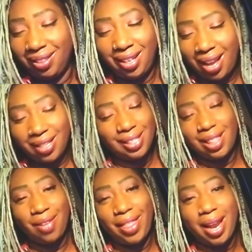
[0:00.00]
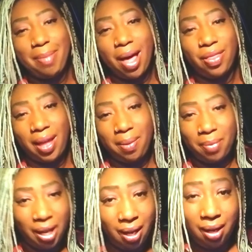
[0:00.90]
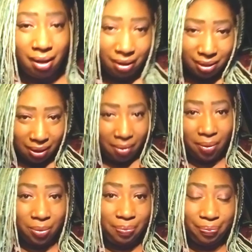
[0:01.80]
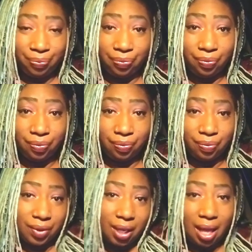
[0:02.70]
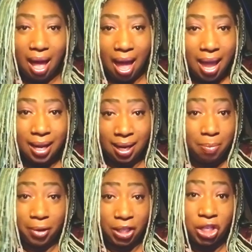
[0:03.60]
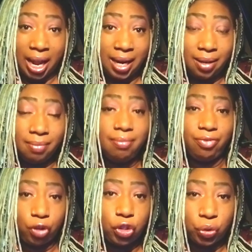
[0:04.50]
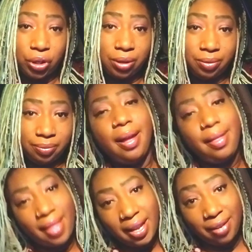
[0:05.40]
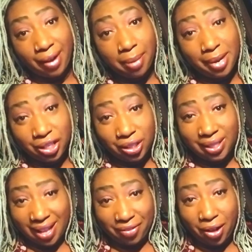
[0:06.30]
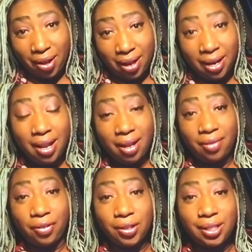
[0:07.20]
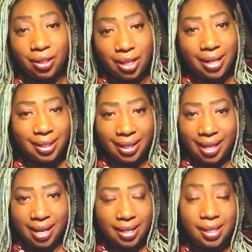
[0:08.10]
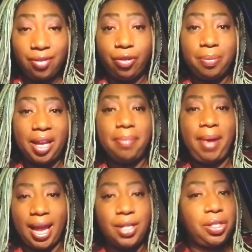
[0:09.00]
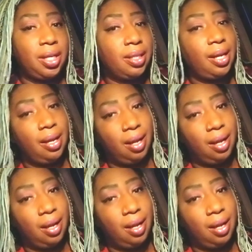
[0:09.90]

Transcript: And I just love that about them. So I can appreciate it for sure. Thank you very much, Stephan, for suggesting this and for being patient